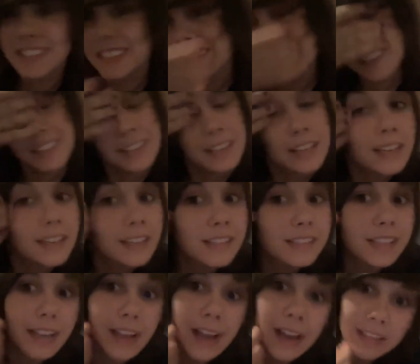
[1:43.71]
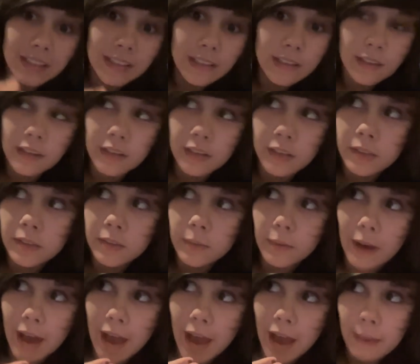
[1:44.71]
isn't it? 'Cause like I think
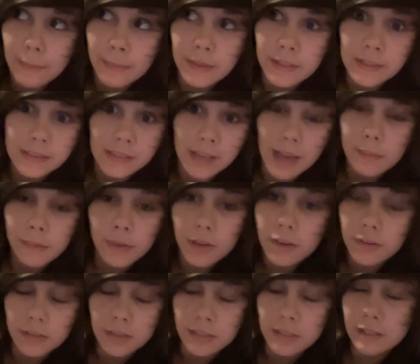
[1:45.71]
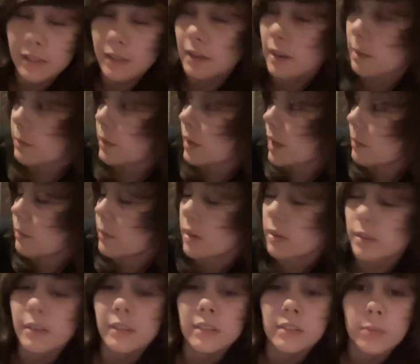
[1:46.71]
what happens, I'm no
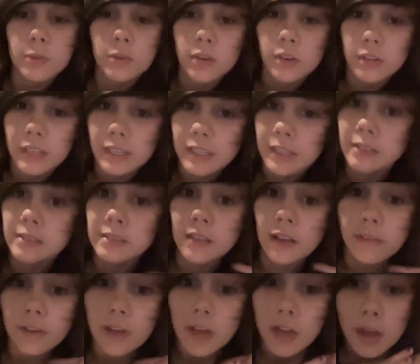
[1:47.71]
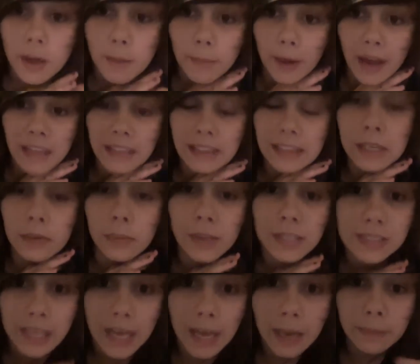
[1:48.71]
expert on hair stuff, but I think
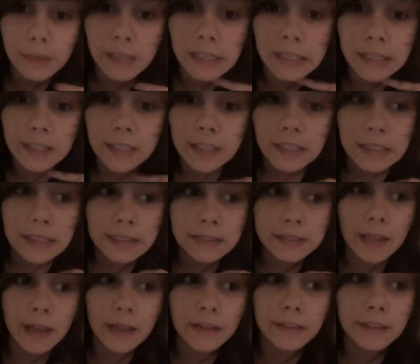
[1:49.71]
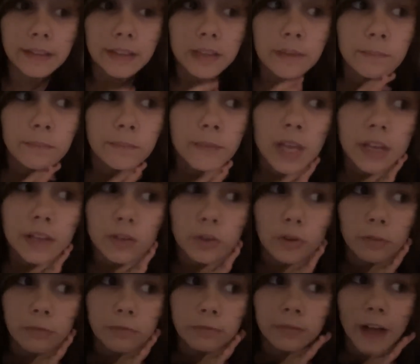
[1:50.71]
what's happening is that like
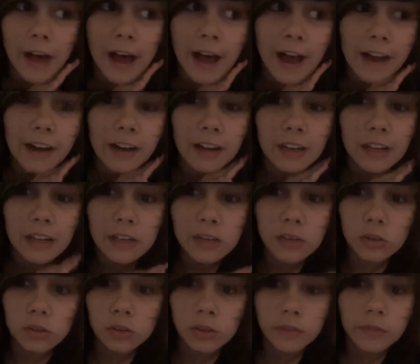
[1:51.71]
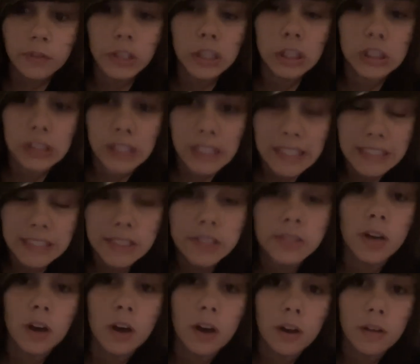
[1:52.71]
you're flat ironing all of the grease
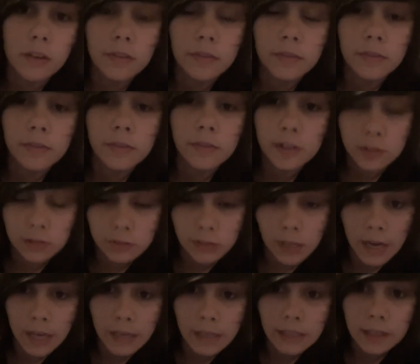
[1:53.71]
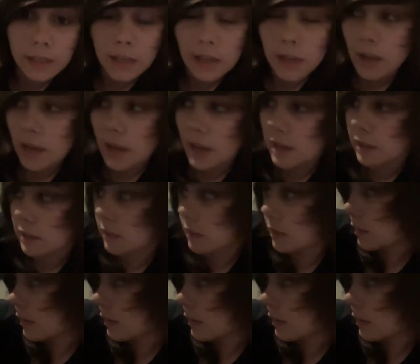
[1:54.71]
off, right? And